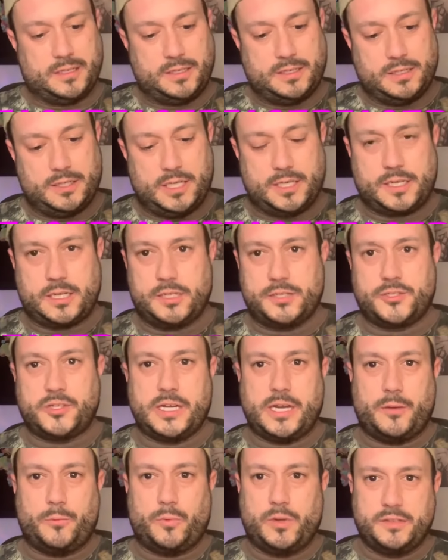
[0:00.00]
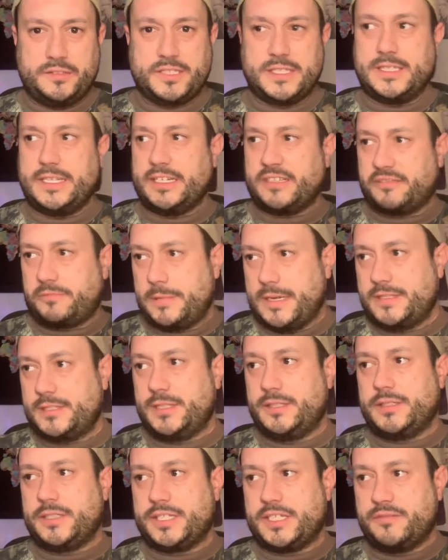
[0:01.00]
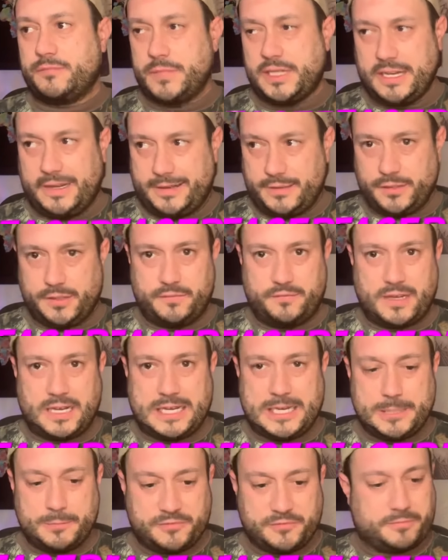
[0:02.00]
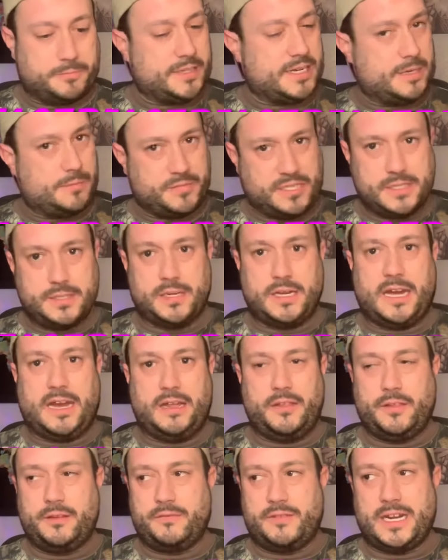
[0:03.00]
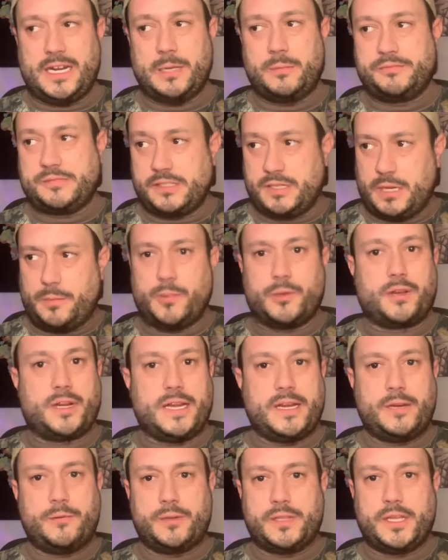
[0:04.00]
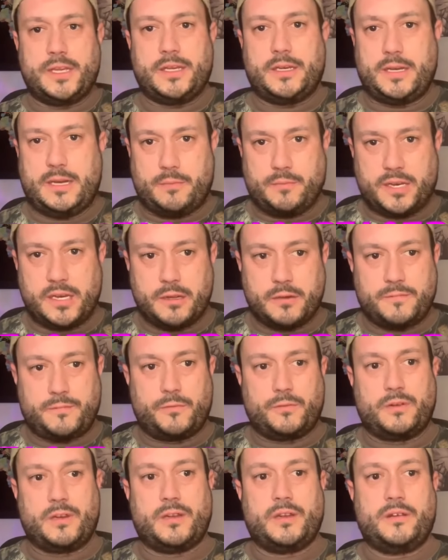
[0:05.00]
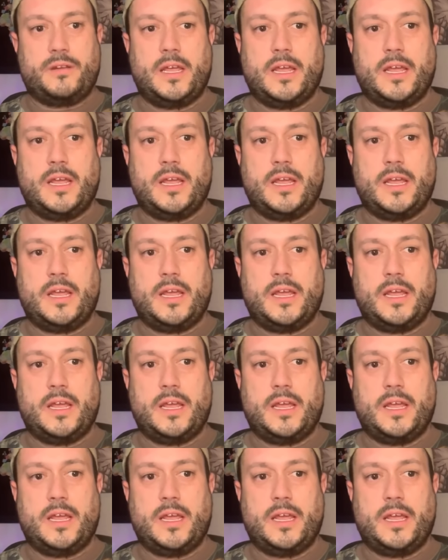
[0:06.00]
a country I wasn't expecting to give me island vibes, but I'm getting island vibes and I'm okay with it, I'm here for it.